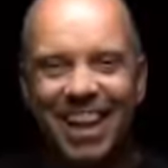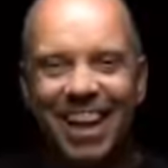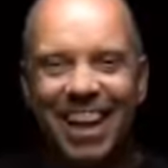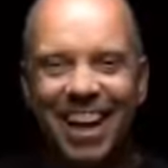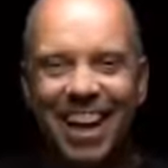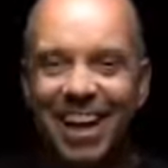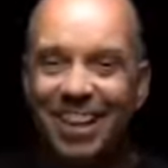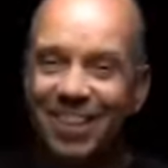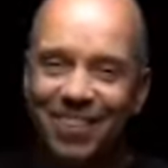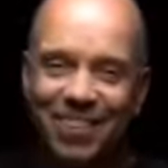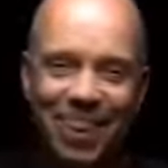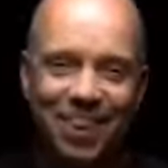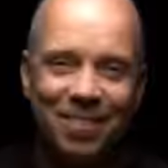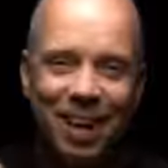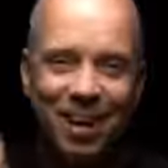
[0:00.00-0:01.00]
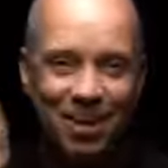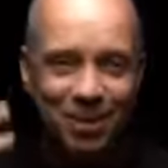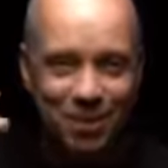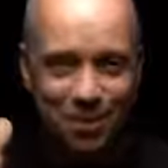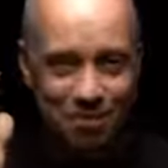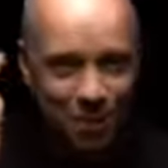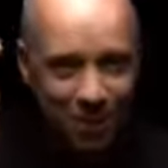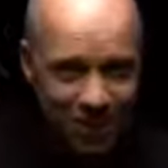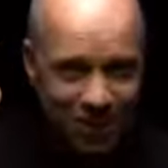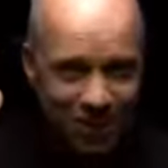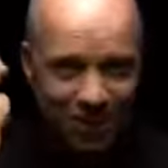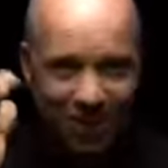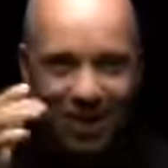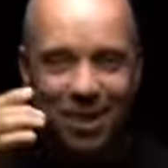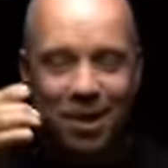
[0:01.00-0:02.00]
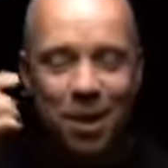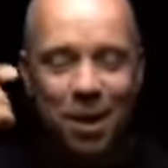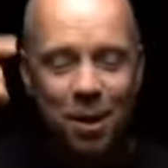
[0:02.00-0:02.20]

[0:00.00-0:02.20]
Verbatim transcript: And I go, well, I'm not using most of it.